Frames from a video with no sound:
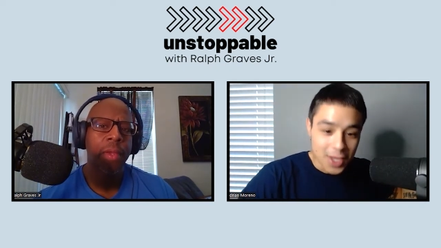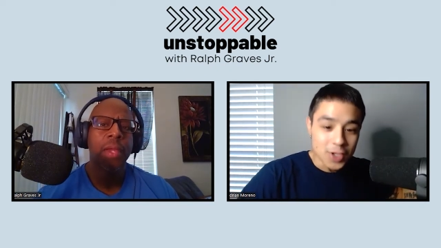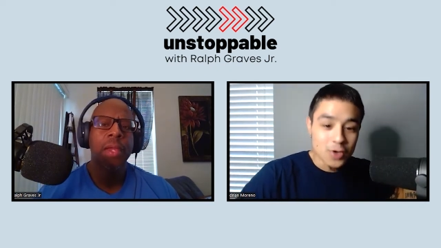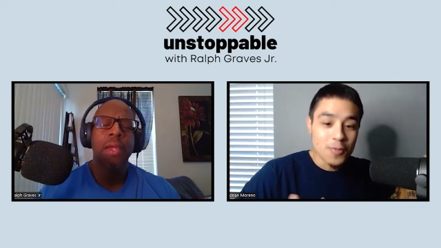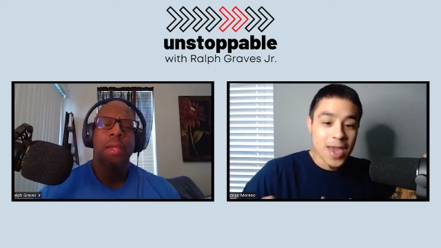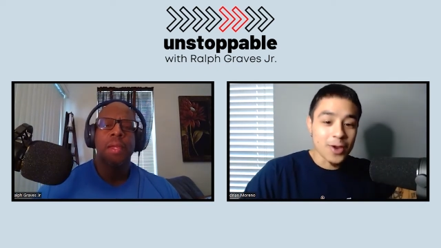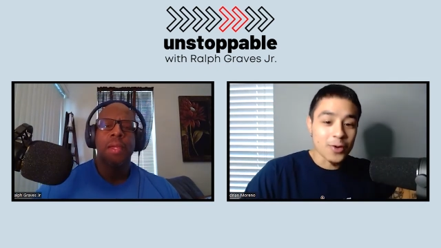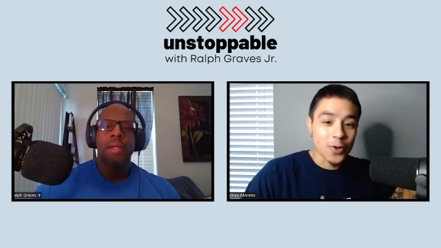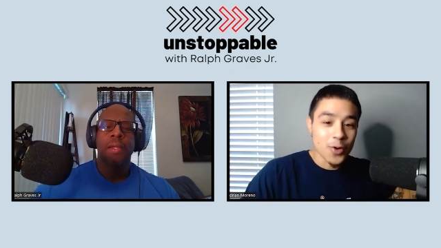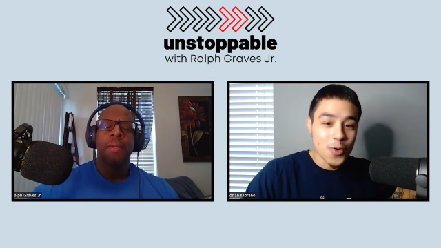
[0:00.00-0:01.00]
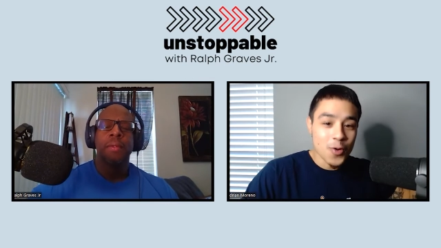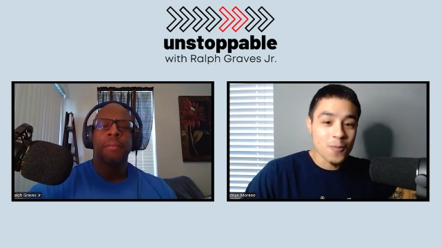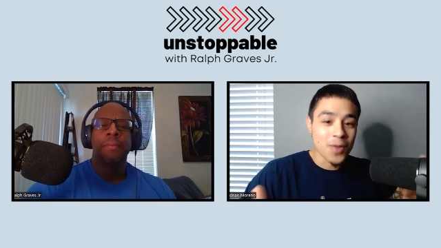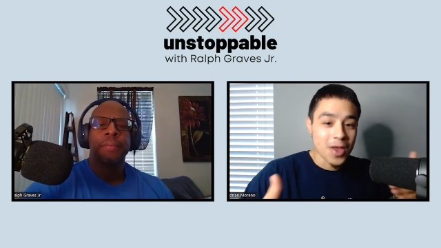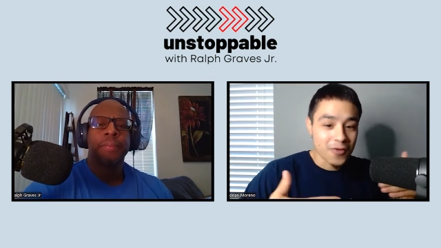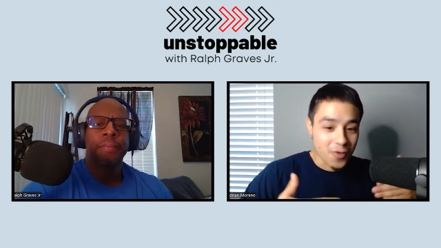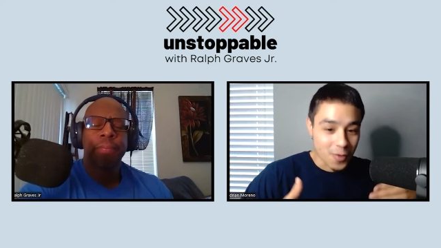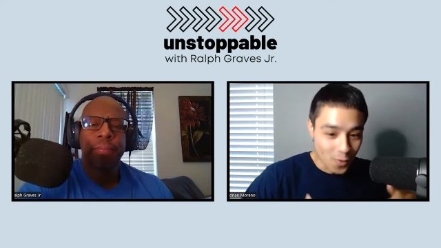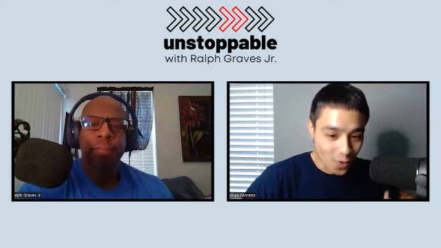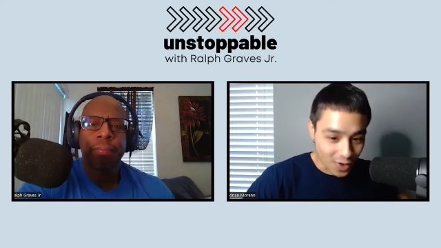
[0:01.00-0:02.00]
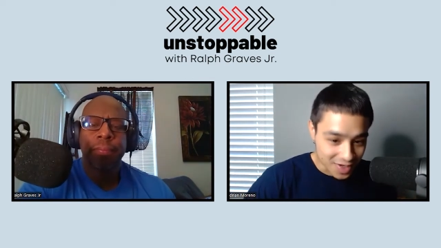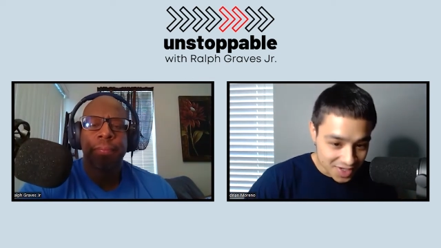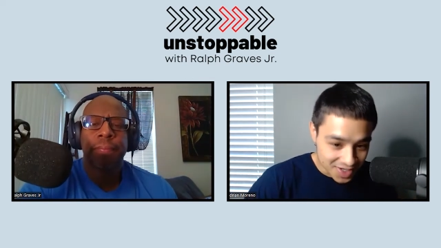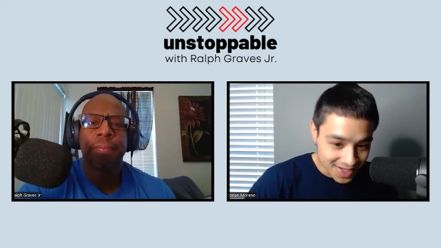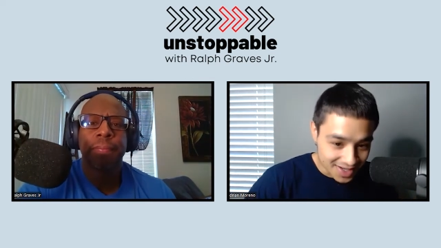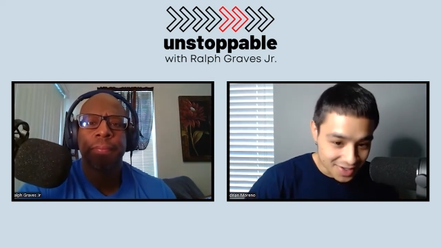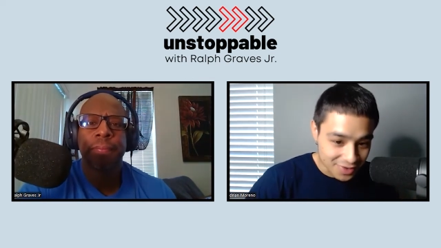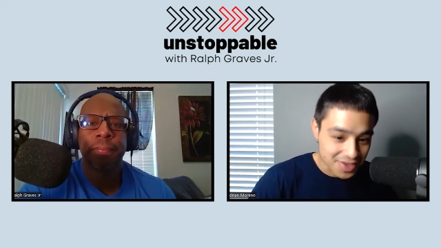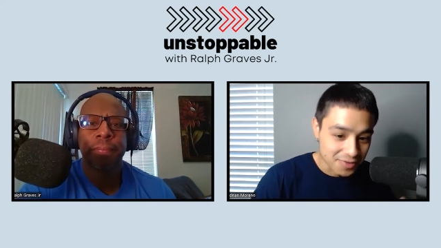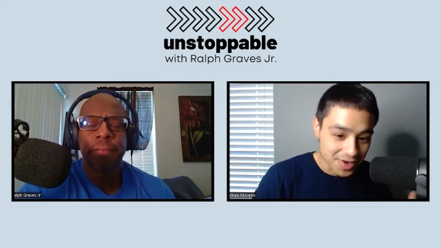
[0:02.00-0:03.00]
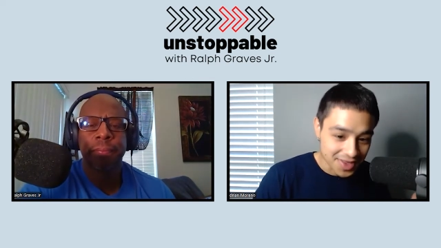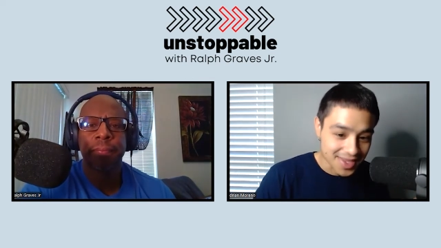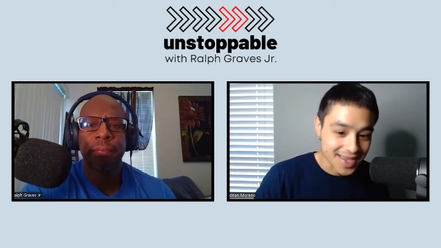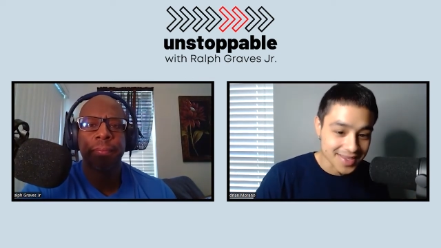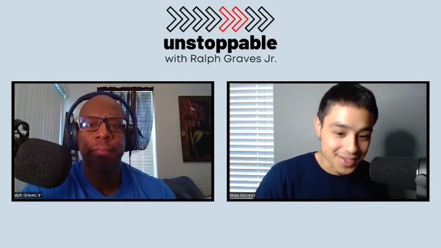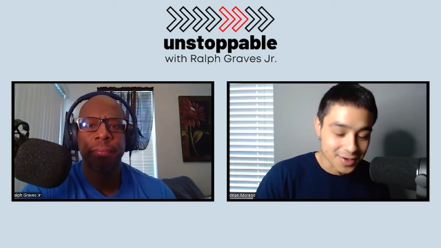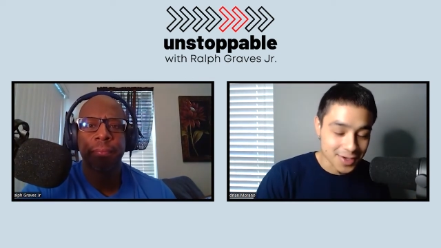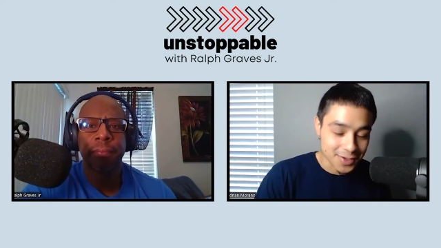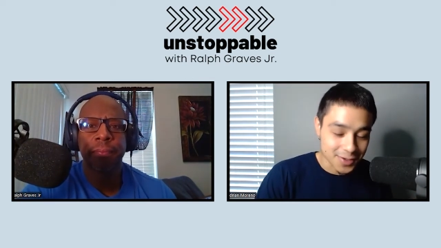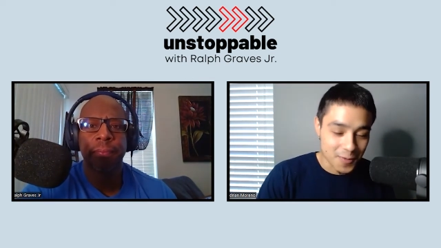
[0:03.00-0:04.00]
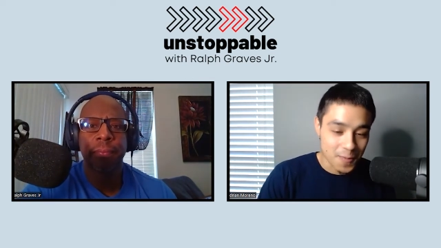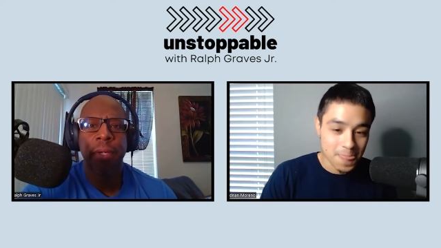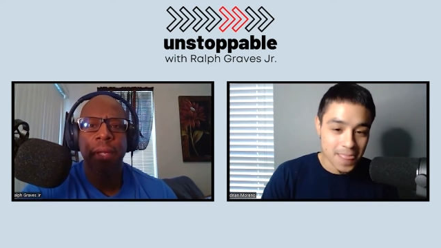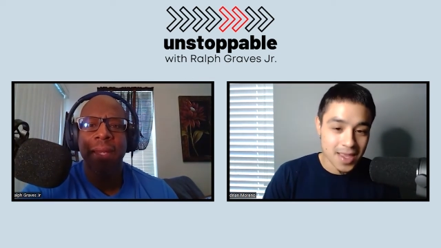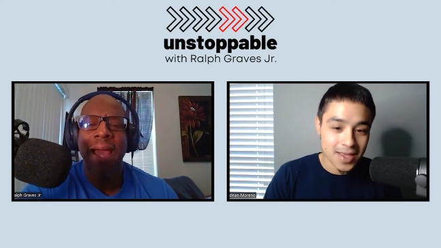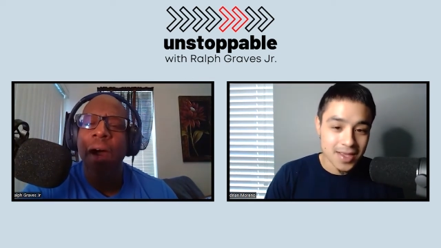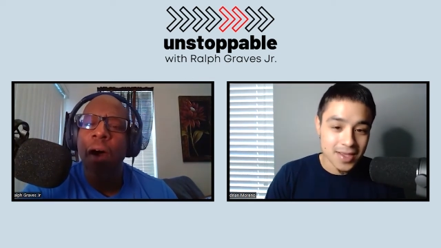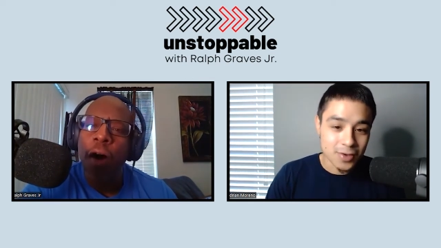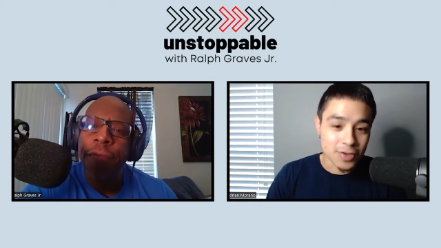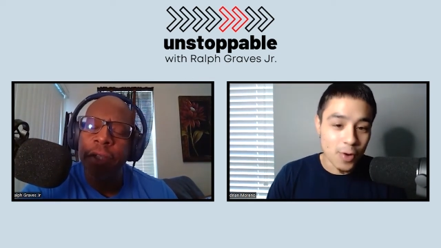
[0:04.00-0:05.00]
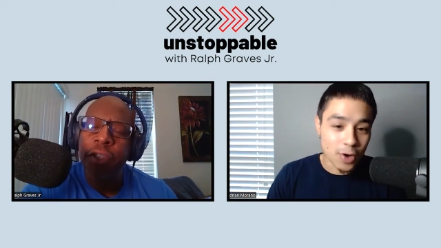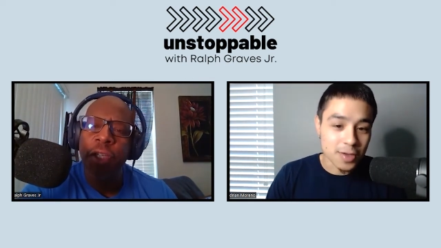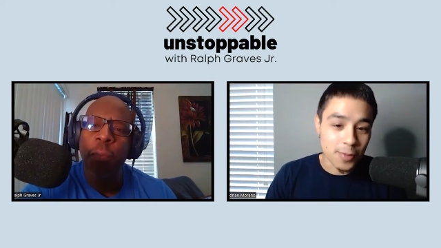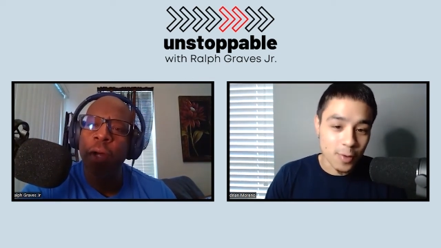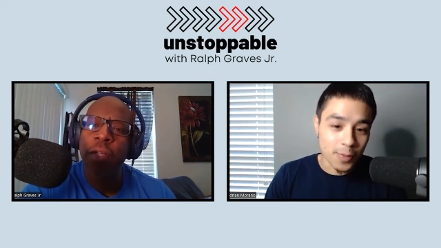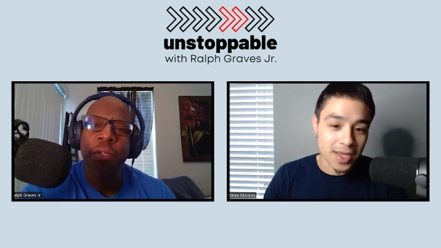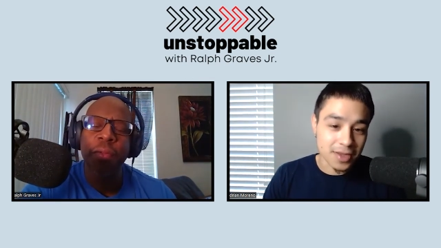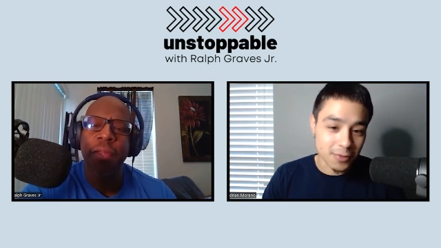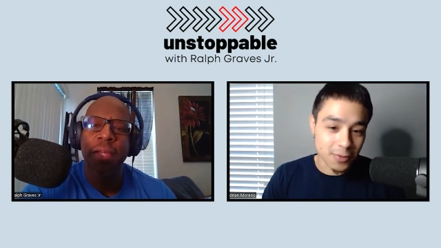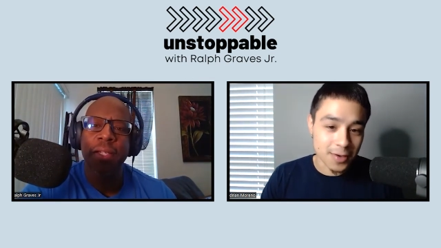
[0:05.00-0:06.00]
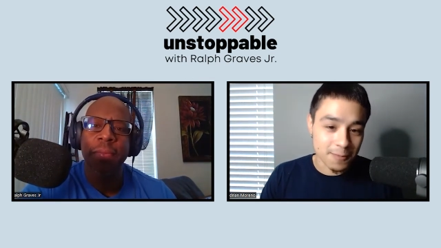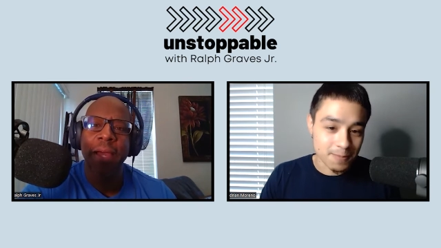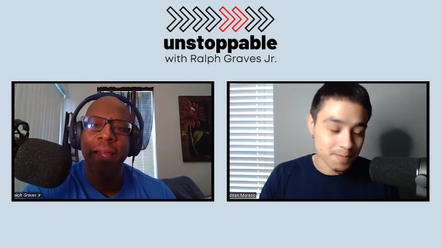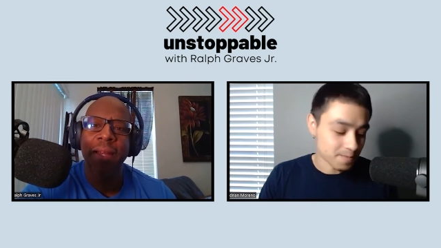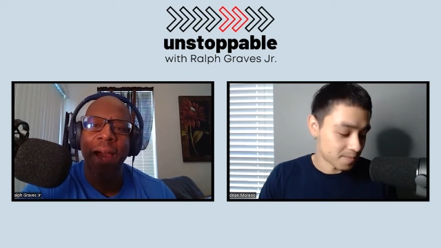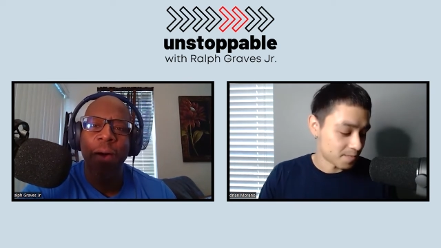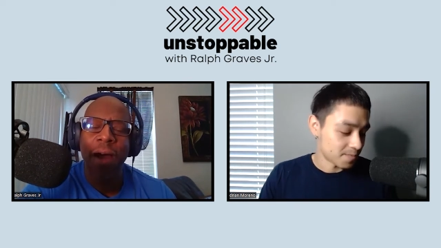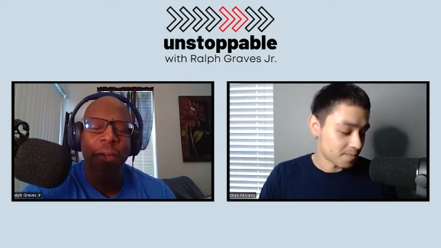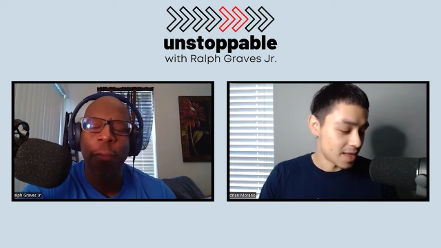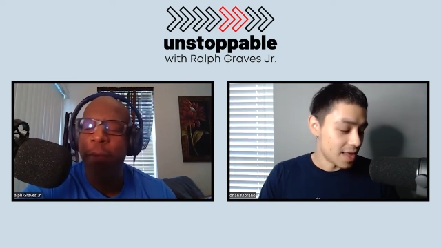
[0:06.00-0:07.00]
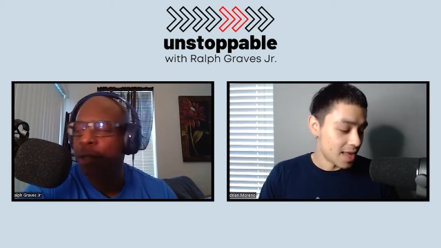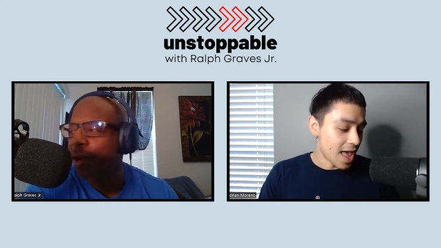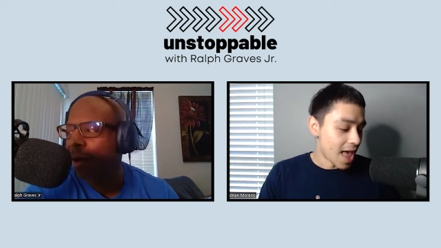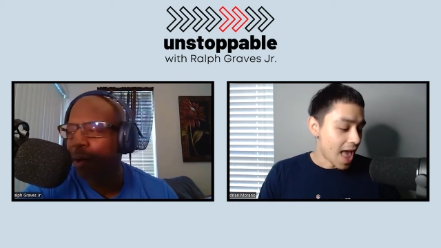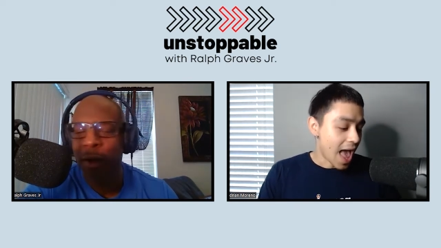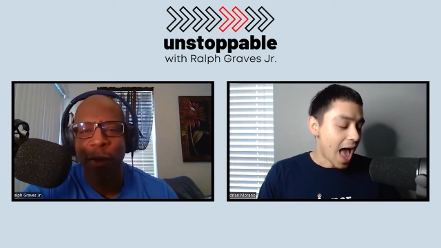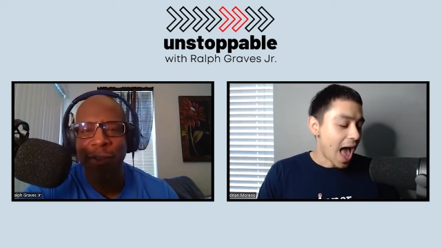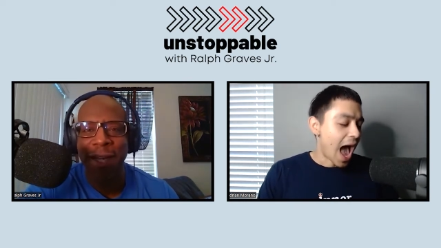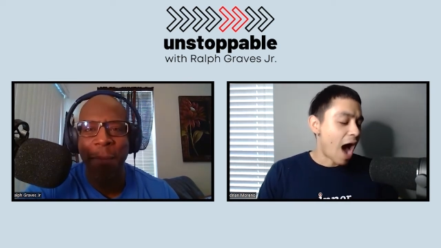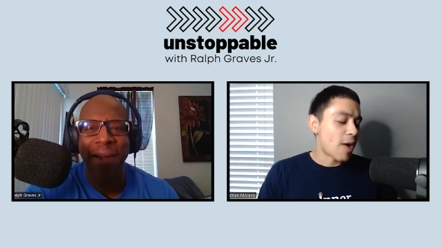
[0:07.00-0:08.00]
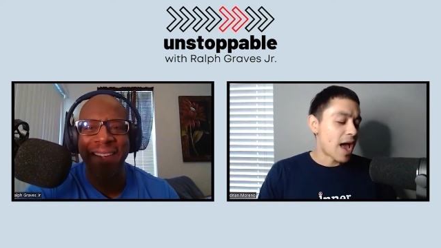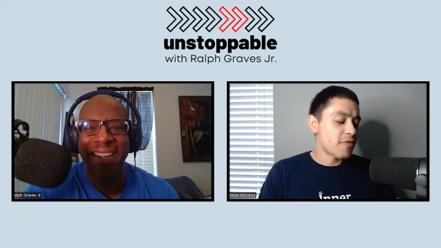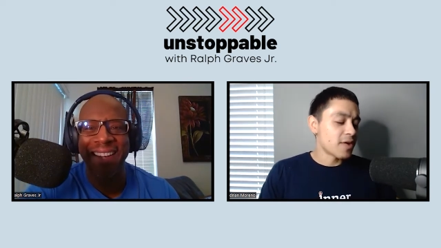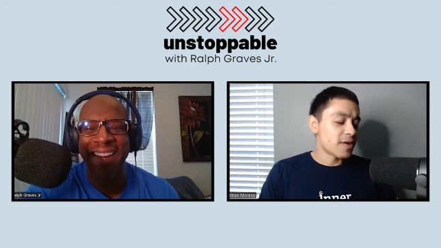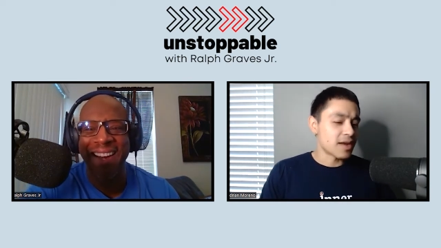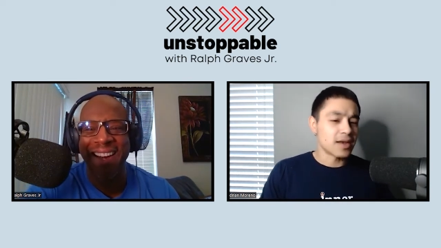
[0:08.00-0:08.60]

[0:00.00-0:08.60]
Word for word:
Speaker 1: You make room for more good. So that's one of the things that you can do.
Speaker 2: How often should one do this, man? How I know we've been talking a long time. However,